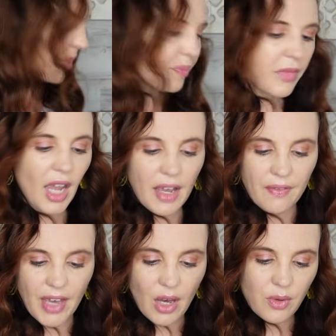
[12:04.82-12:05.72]
up, I
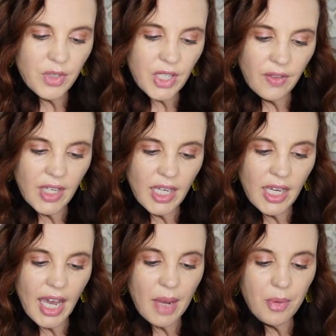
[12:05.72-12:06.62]
found
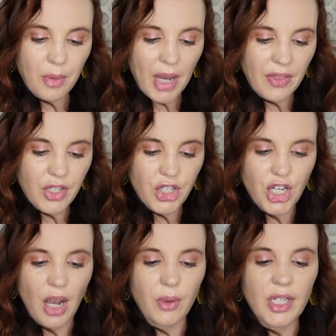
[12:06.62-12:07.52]
the April Bath and
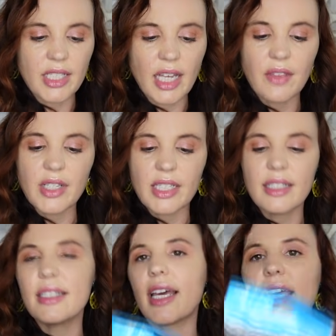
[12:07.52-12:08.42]
Showers, and this
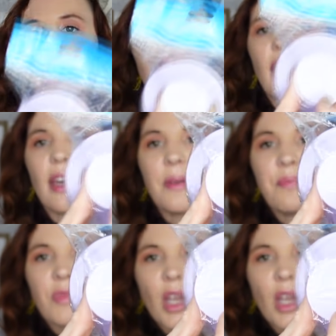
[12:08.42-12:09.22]
is like a